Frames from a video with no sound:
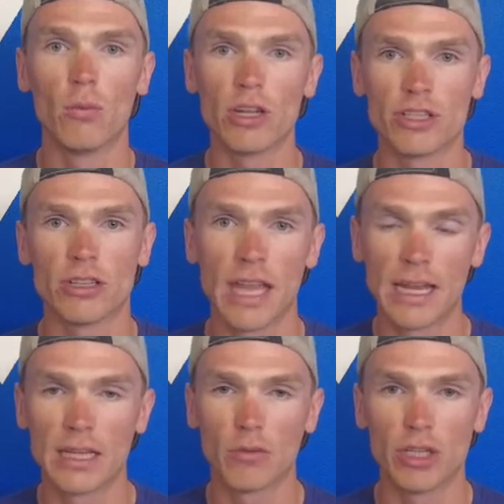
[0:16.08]
what you're
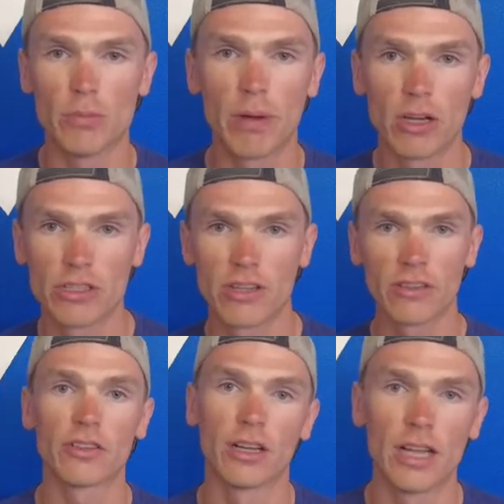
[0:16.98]
getting when you
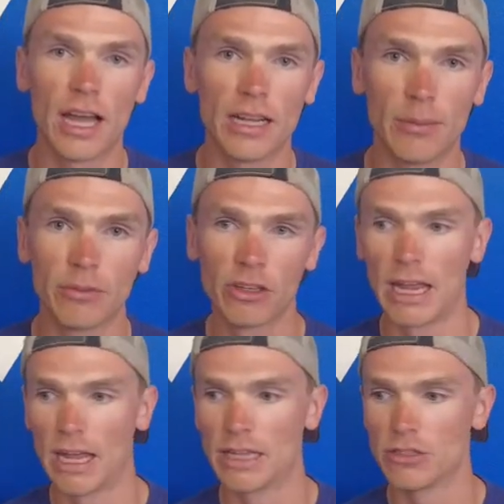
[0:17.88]
purchase certain items,
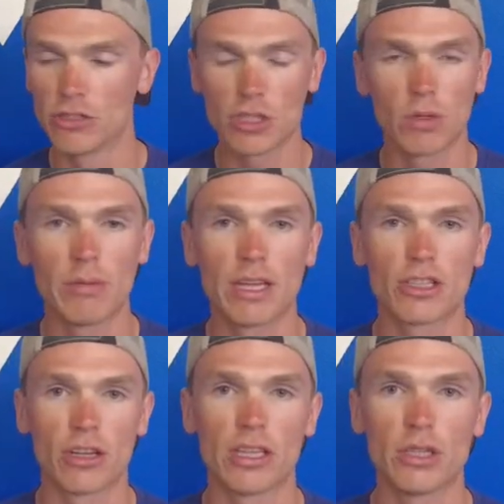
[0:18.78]
and you just wanna make
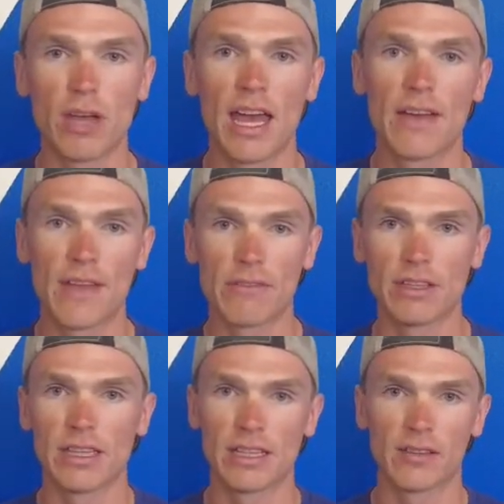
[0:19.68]
sure that you have
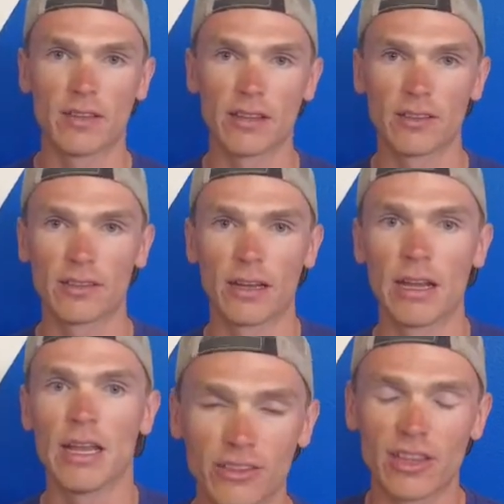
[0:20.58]
everything that's
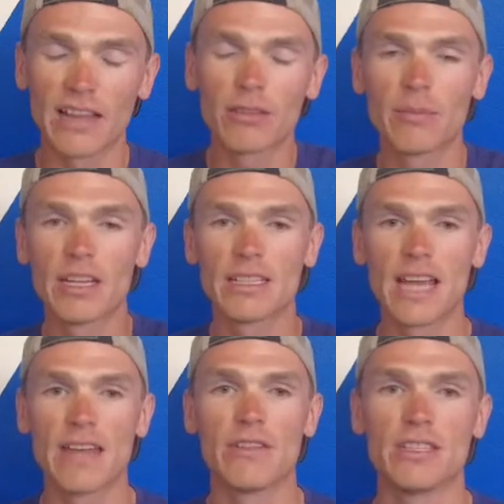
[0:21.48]
necessary. So that's what I'm gonna
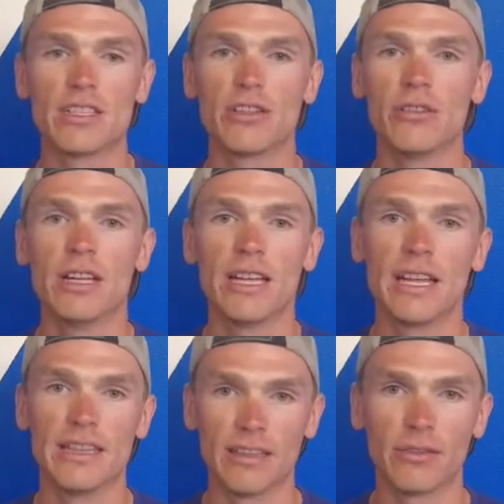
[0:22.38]
dive into
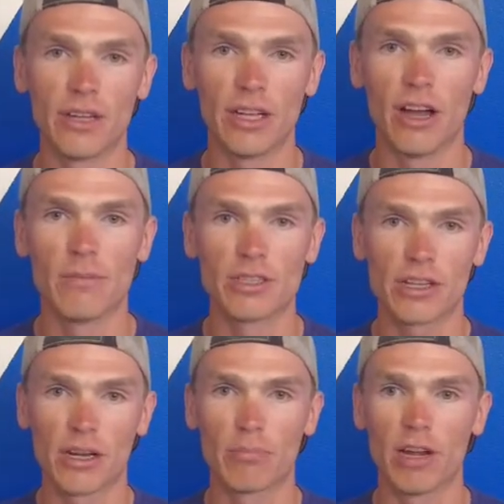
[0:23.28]
in this video. I'm just
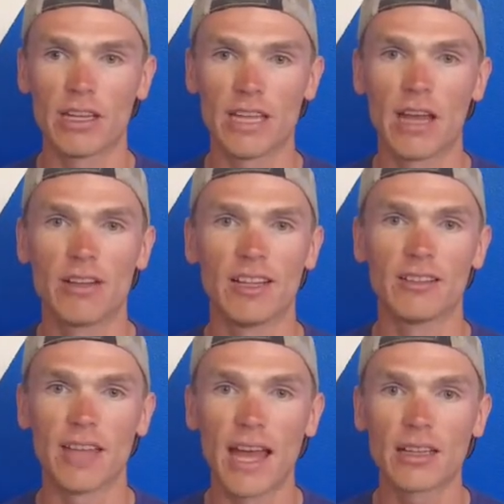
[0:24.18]
gonna break down
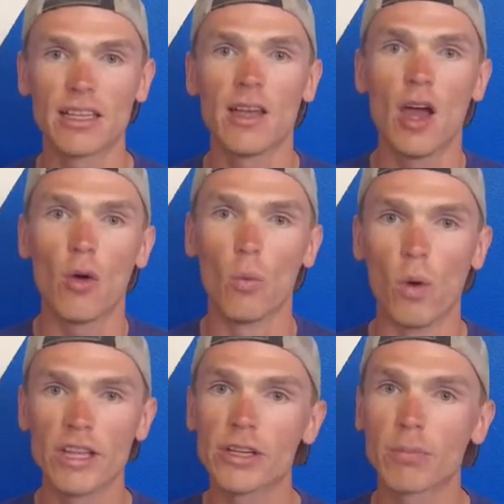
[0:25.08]
exactly
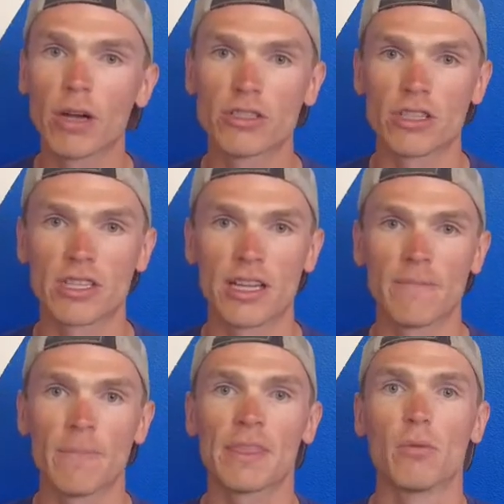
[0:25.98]
what you're
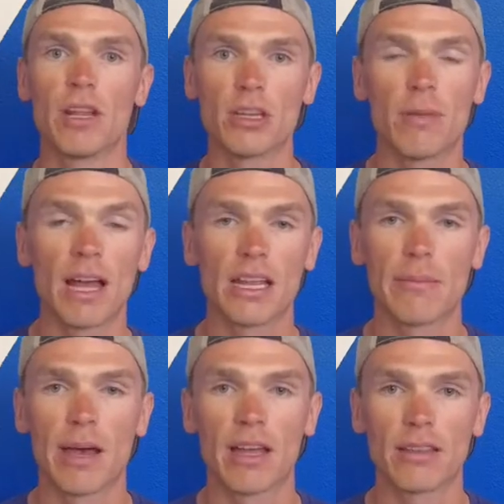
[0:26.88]
purchasing when you're buying a
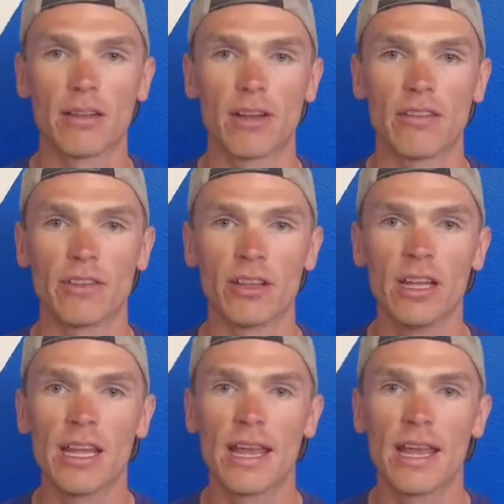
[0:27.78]
biathlon rifle,